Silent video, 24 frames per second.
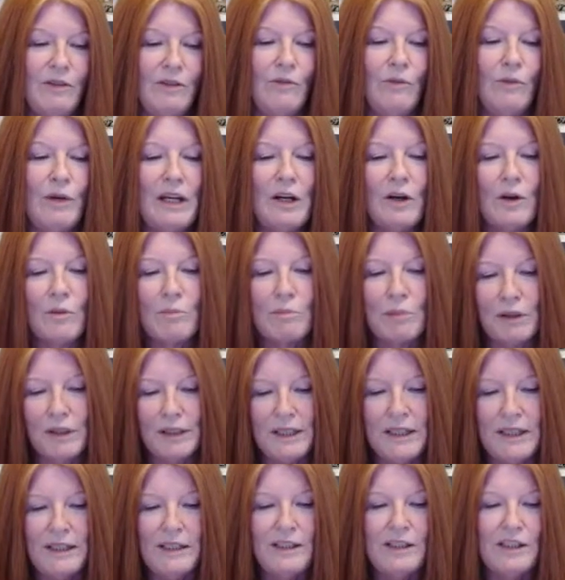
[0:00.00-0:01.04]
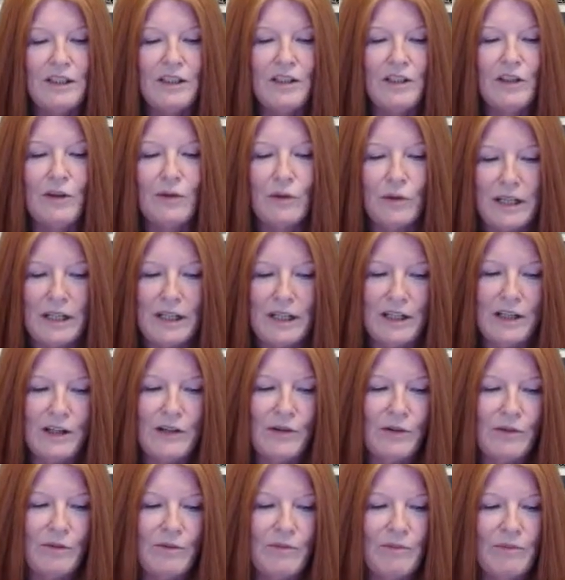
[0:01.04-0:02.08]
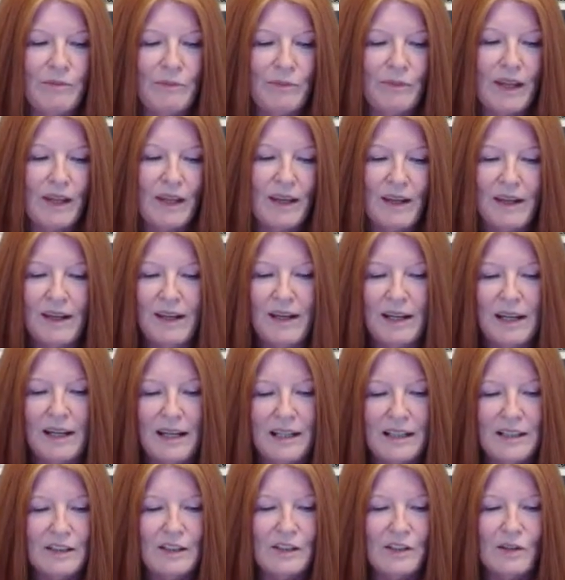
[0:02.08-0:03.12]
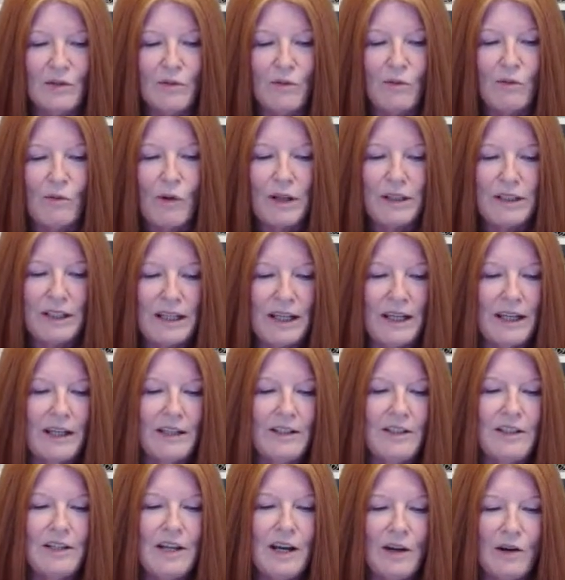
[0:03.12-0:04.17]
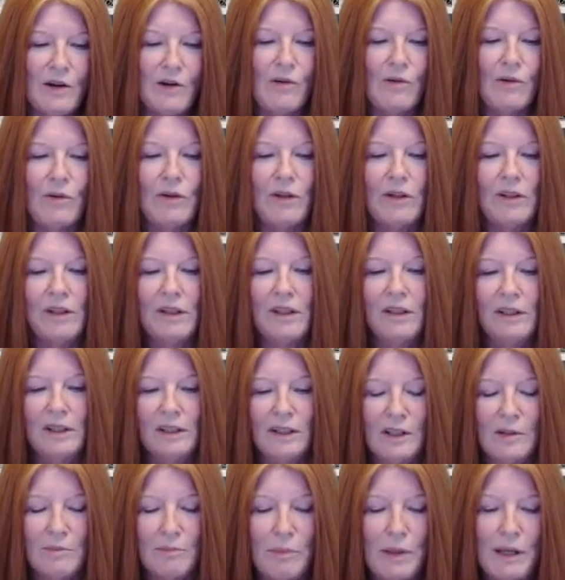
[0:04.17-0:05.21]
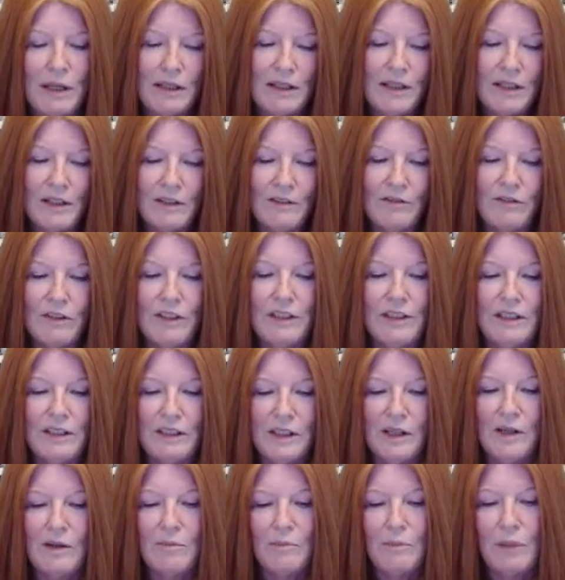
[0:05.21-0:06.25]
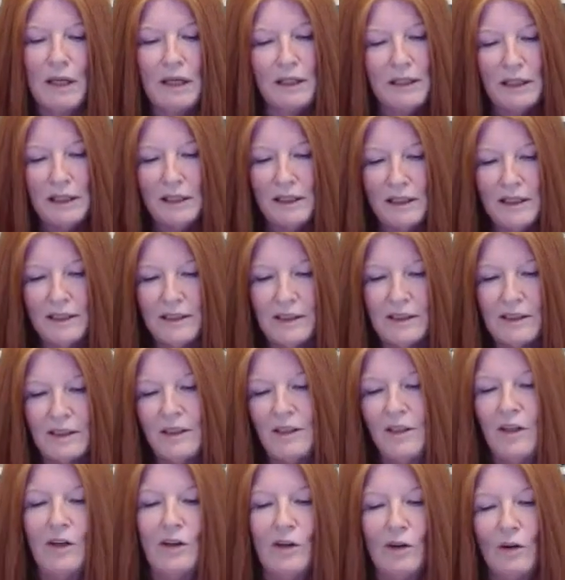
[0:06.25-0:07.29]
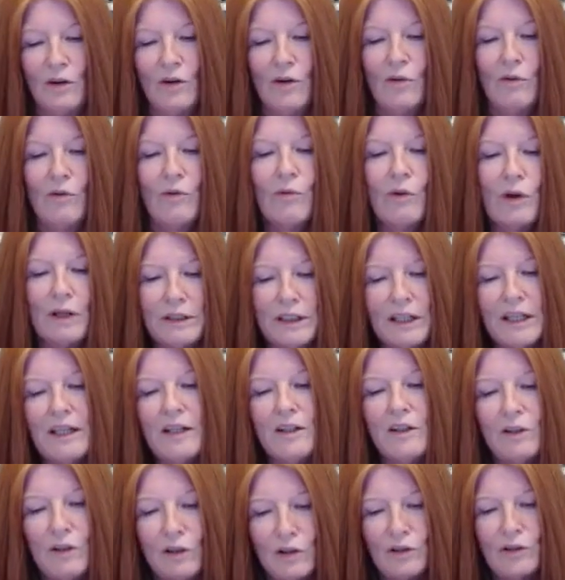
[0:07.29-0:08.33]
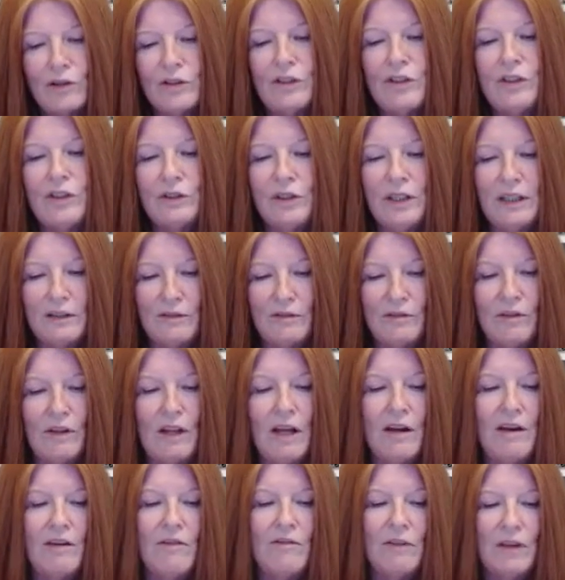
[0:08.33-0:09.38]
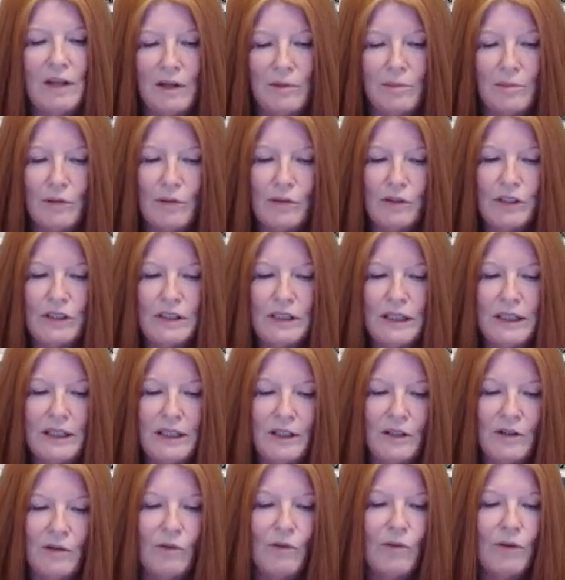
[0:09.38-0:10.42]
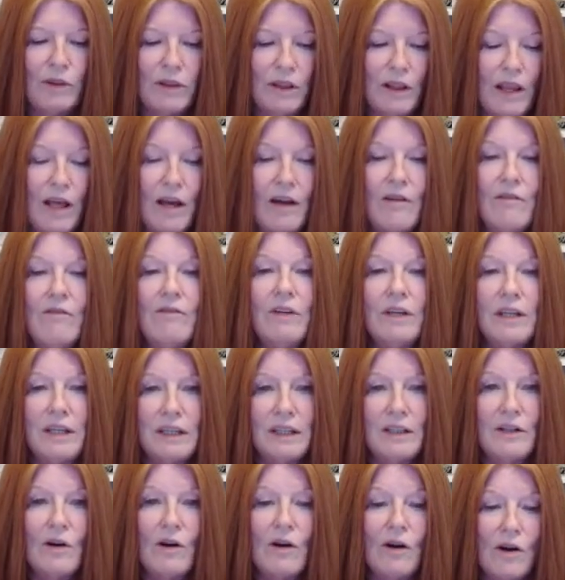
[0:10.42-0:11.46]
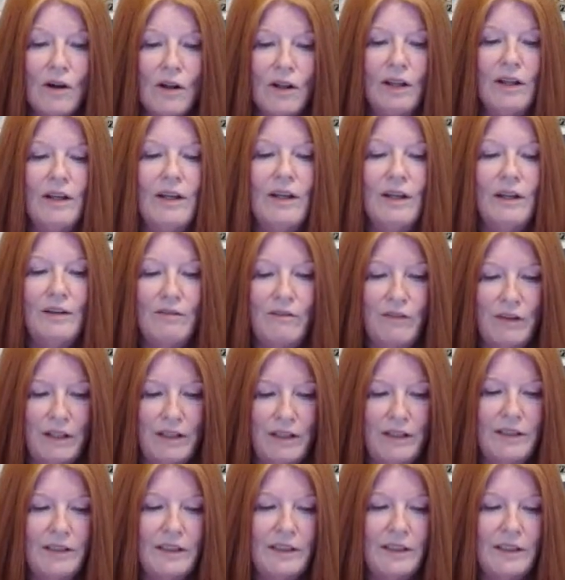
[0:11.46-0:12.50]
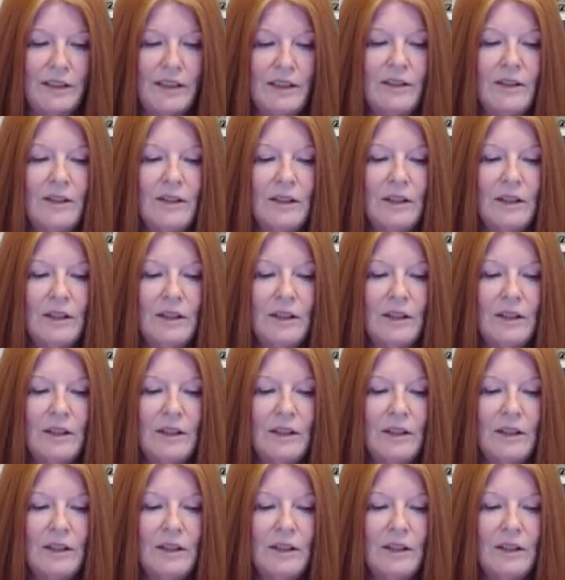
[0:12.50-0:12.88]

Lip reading: We are pleased to greet you. As one can know competitiveness and pettiness, one can learn to give love and proceed with love in all events.